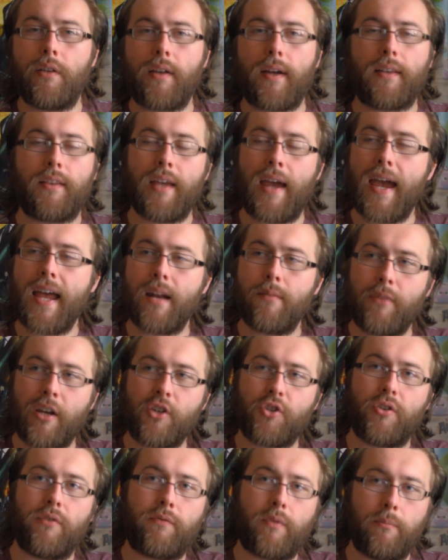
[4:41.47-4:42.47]
Like, the
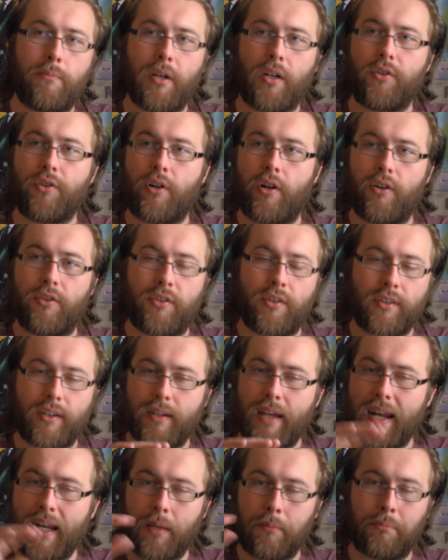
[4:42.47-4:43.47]
animation from Pixar is just
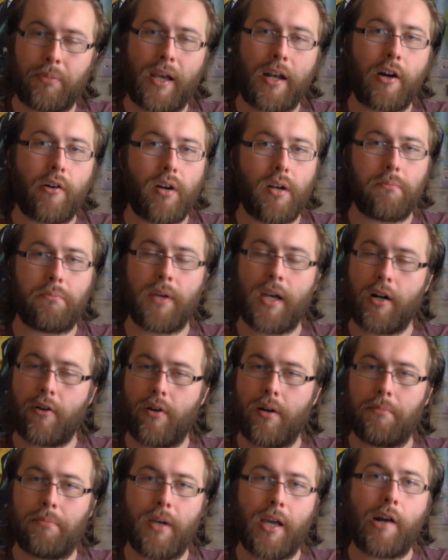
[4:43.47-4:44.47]
getting better and better
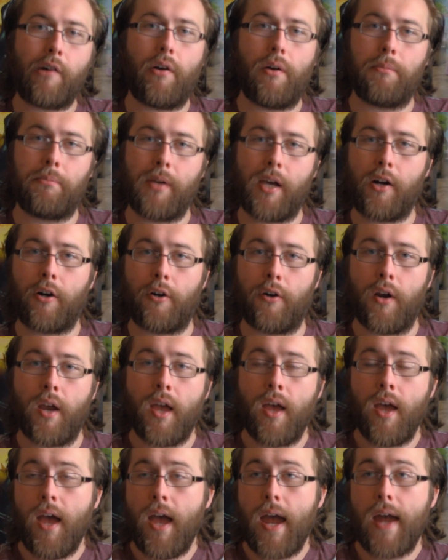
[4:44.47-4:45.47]
and better and better.
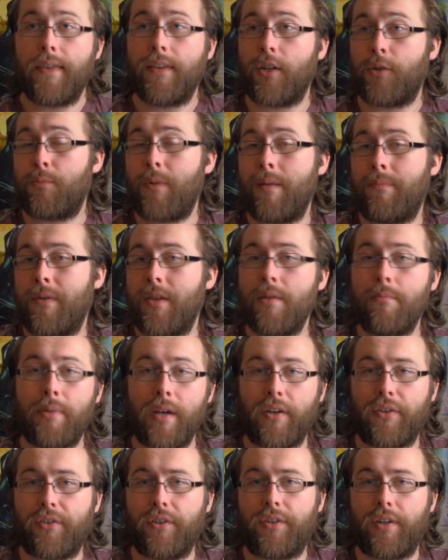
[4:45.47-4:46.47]
And this might be the
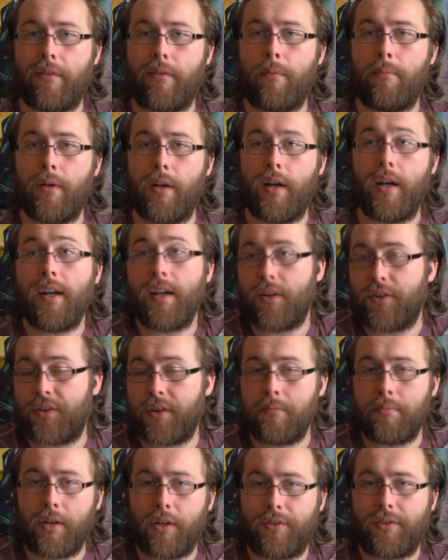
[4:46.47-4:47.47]
best that's ever been. It is
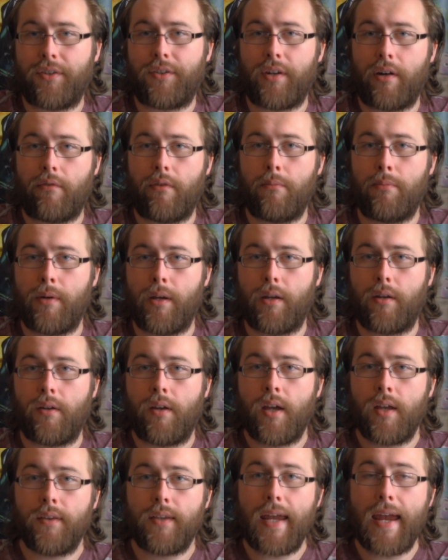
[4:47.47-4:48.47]
the best that's ever been.
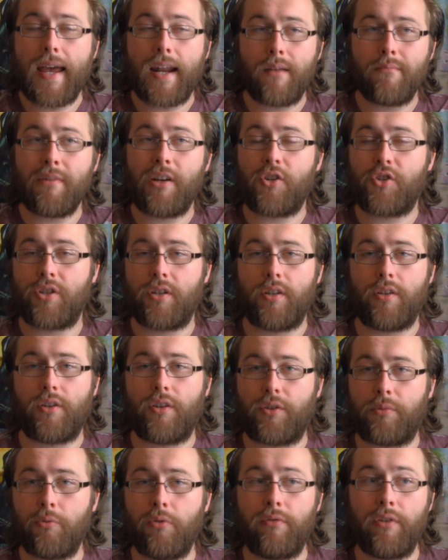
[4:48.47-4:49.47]
The animation of
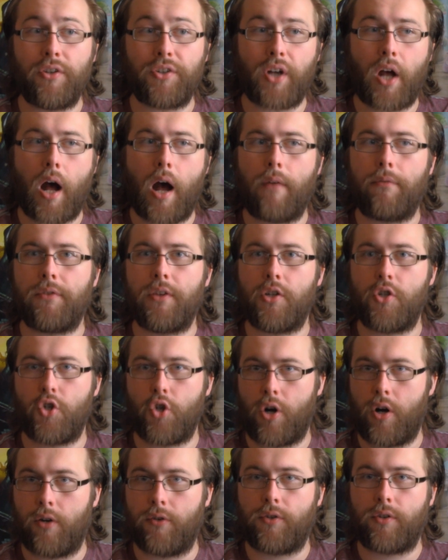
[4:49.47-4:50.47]
this movie is off the
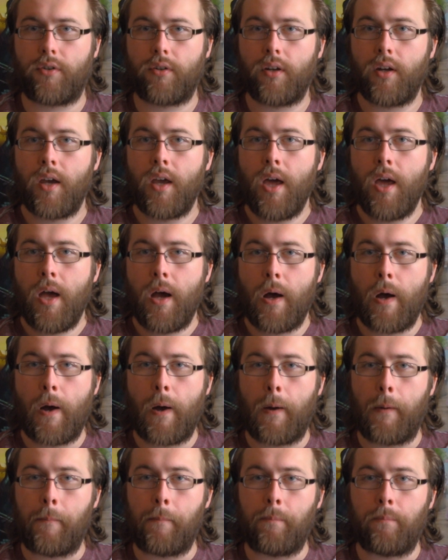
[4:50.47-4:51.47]
charts.
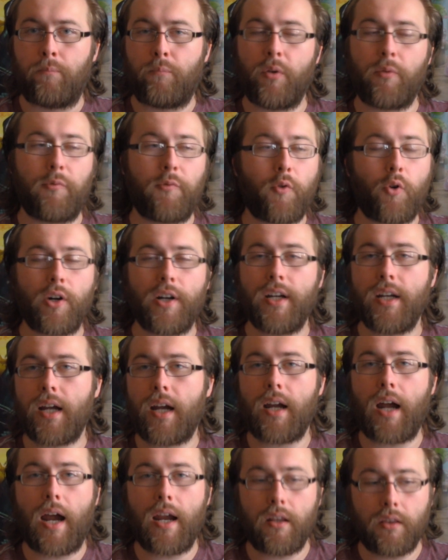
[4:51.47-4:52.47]
But Forky,
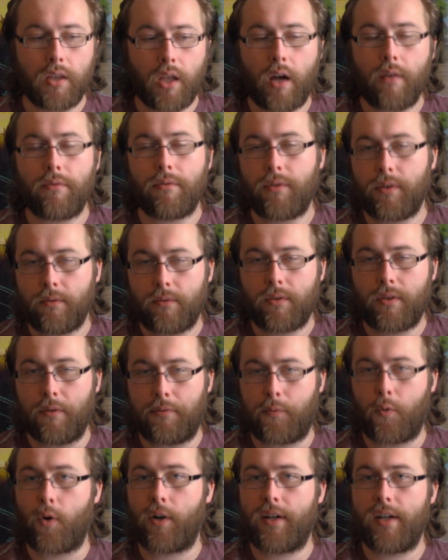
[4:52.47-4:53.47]
I loved the
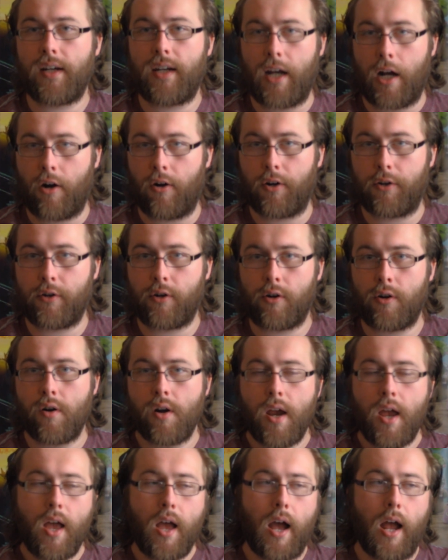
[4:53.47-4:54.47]
Forky character.
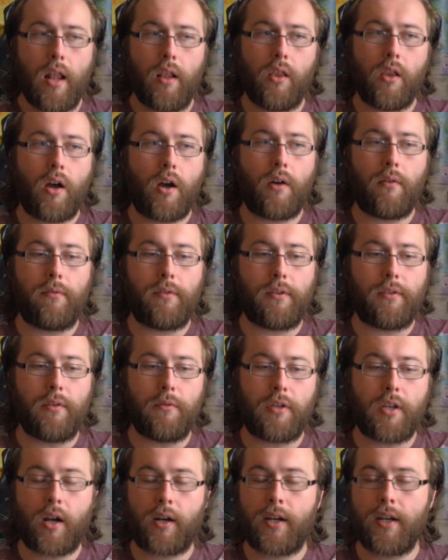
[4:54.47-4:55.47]
I loved
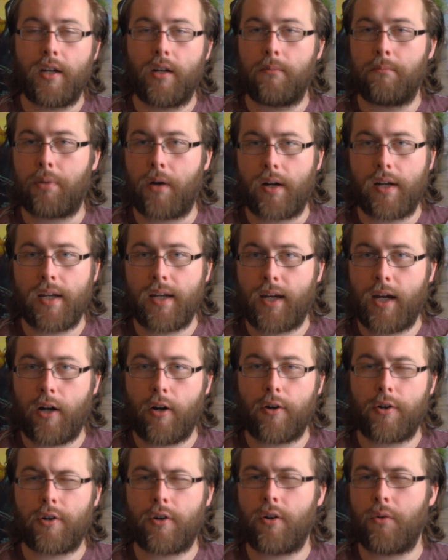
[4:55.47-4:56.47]
the Ducky and Bunny
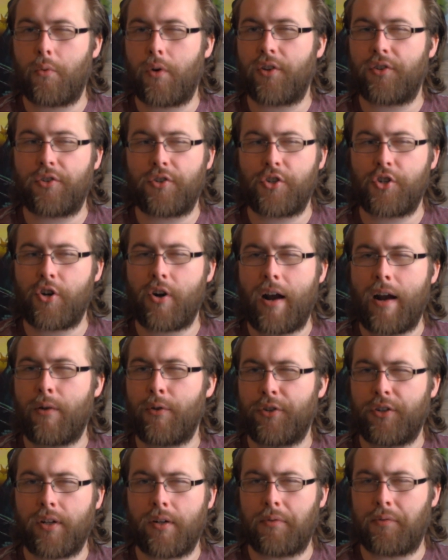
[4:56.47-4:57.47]
character. Wasn't sure how I
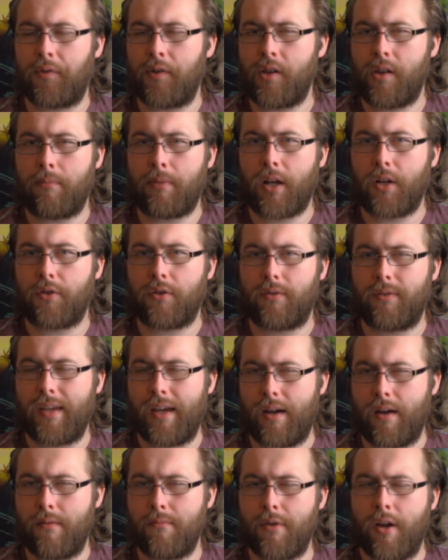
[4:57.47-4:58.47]
was going to feel about
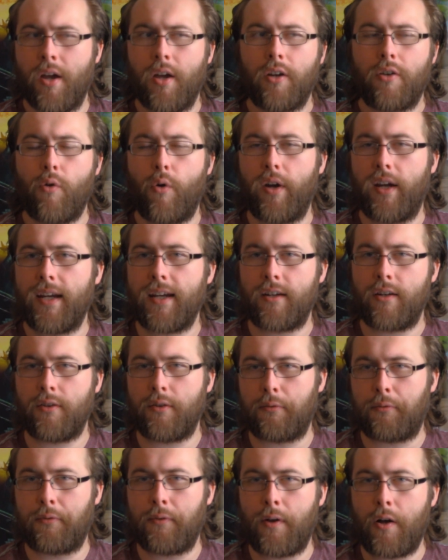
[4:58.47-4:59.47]
them going into
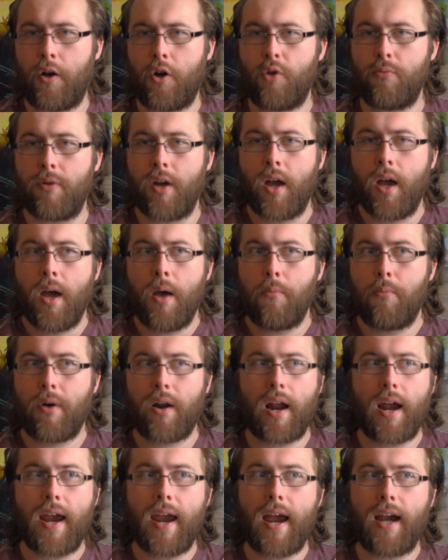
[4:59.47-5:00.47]
the film.
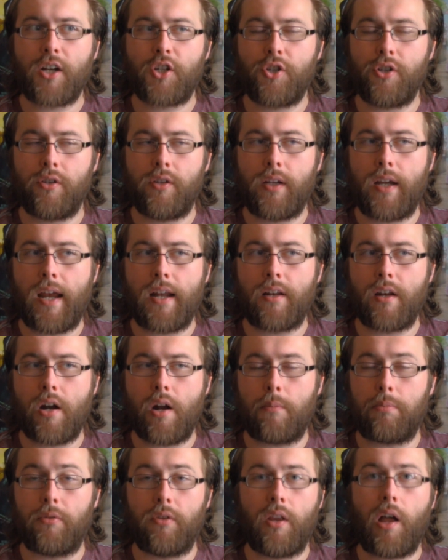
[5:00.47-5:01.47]
but actually ended
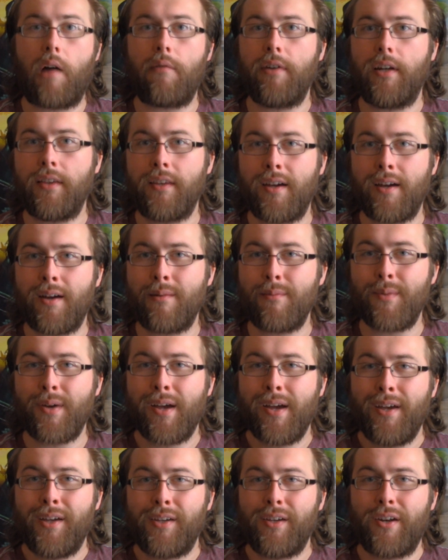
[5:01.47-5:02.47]
up loving them.
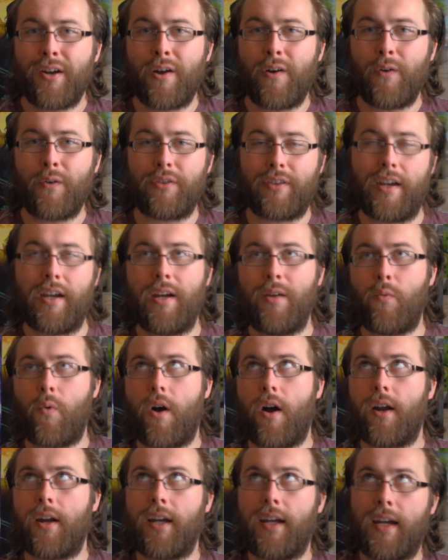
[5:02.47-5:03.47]
You know, they
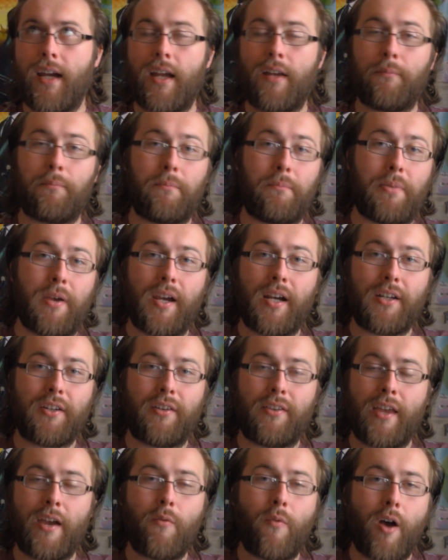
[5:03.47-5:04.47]
want to get
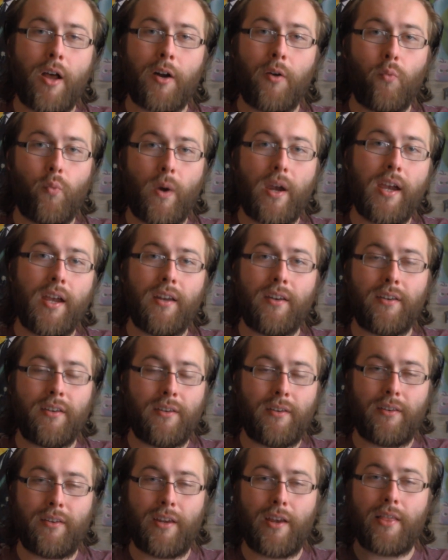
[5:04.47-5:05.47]
picked. They want to
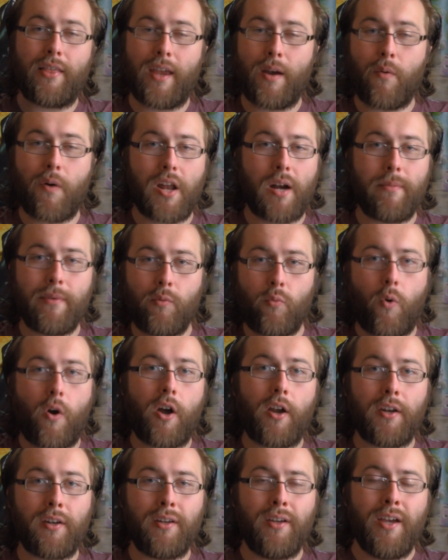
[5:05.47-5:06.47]
win. They want to be
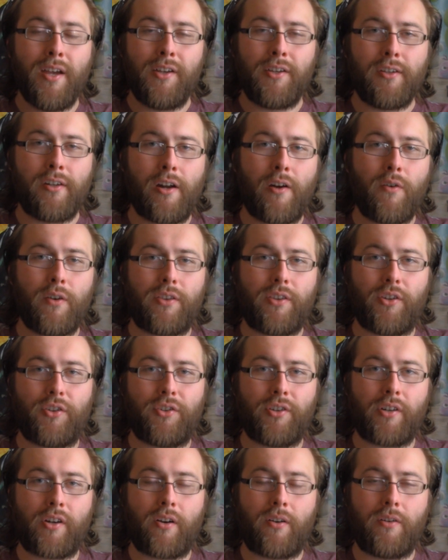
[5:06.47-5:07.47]
one, you know, at
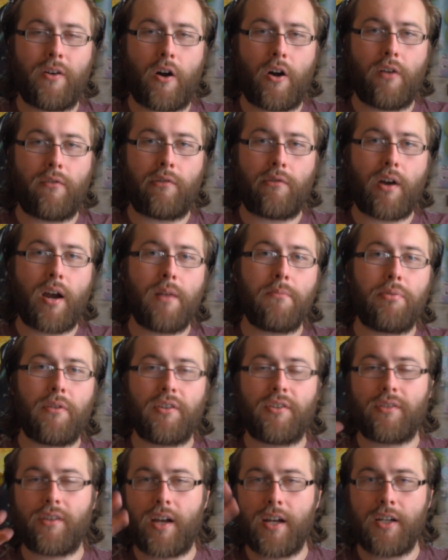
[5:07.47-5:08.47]
this Carnival ride.
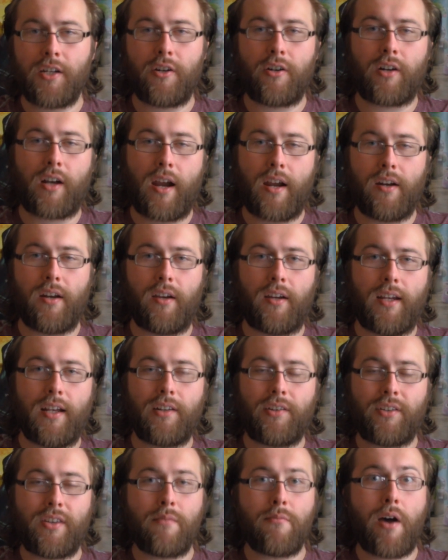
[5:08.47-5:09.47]
Buzz Lightyear kind of
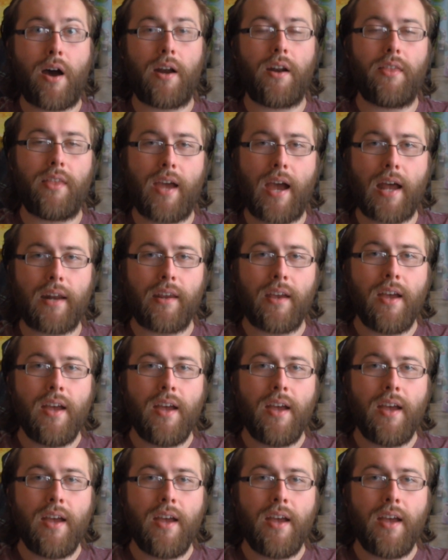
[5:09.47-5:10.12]
gets them out of that.